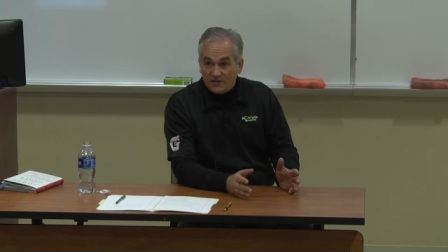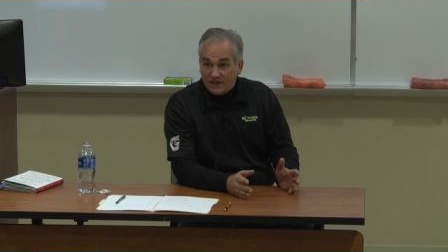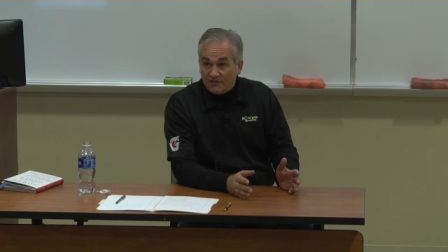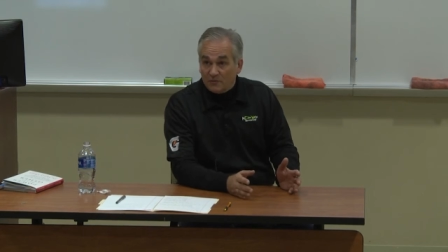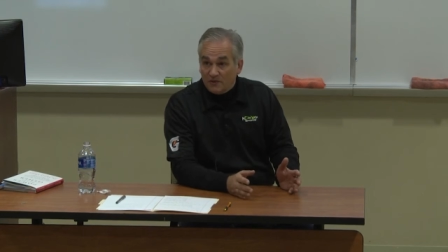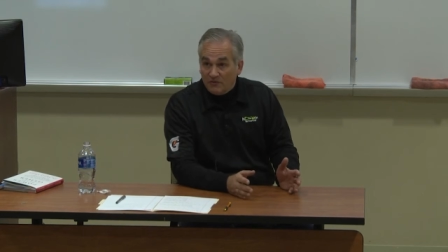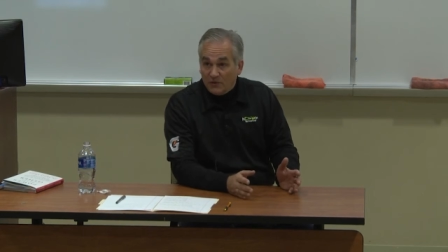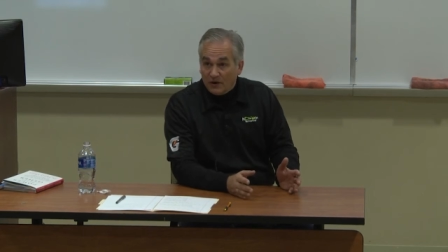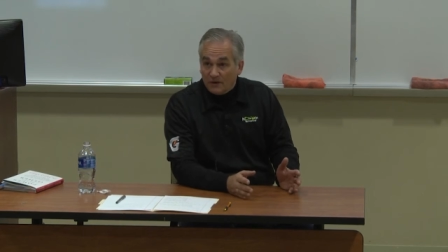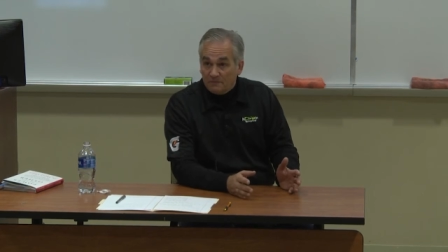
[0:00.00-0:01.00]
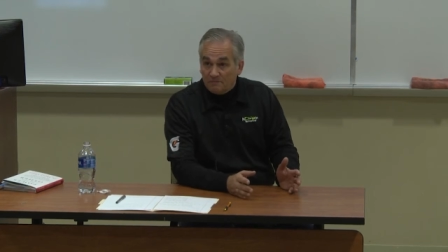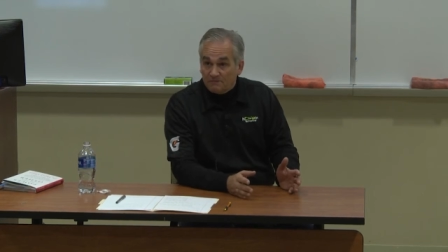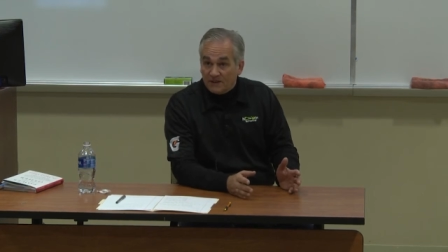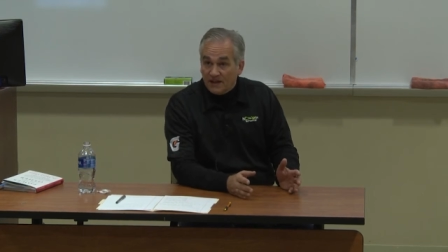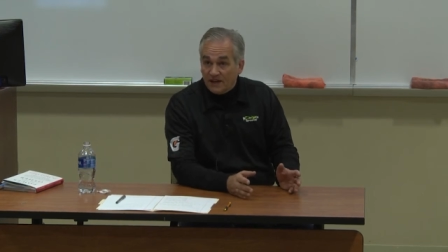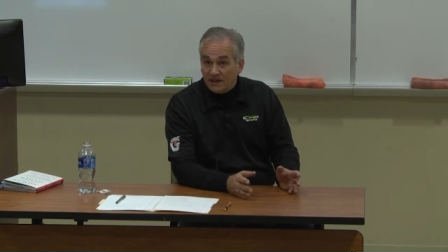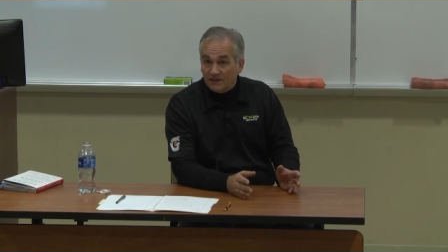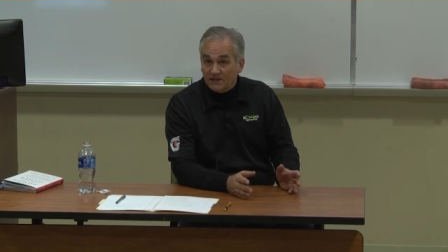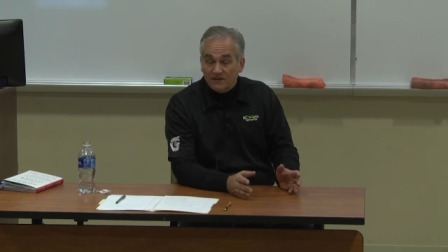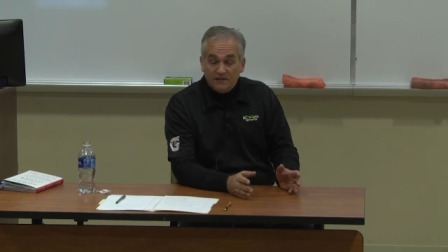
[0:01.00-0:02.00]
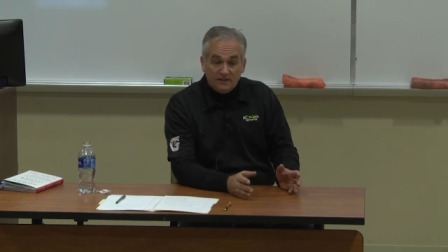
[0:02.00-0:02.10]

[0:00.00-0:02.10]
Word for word: than ever before. And